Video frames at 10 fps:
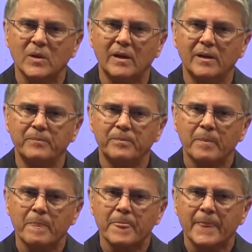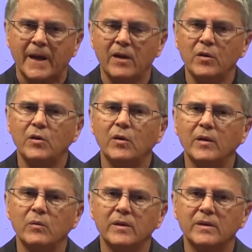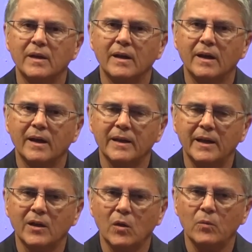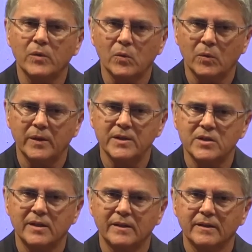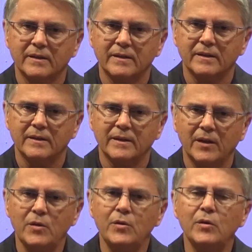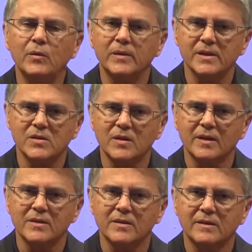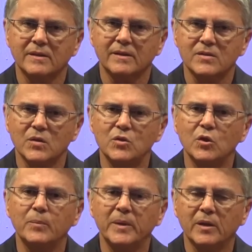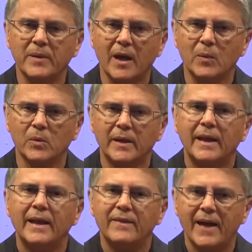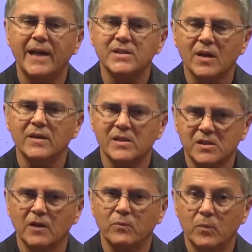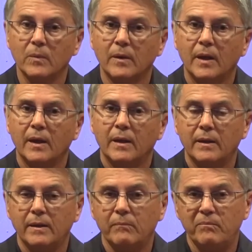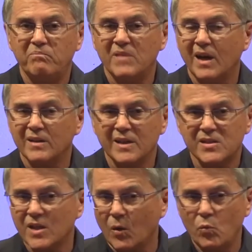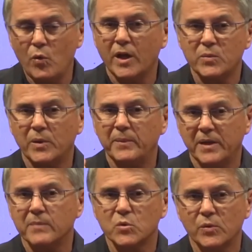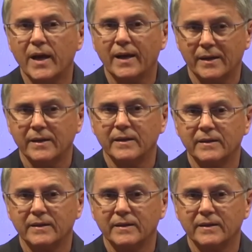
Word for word: Um, how are you doing with uh, uh, getting along with the Lord each day? How are you doing with these things so that you can become accountable? That's how this stuff, not, it's not a wish, but it becomes a reality.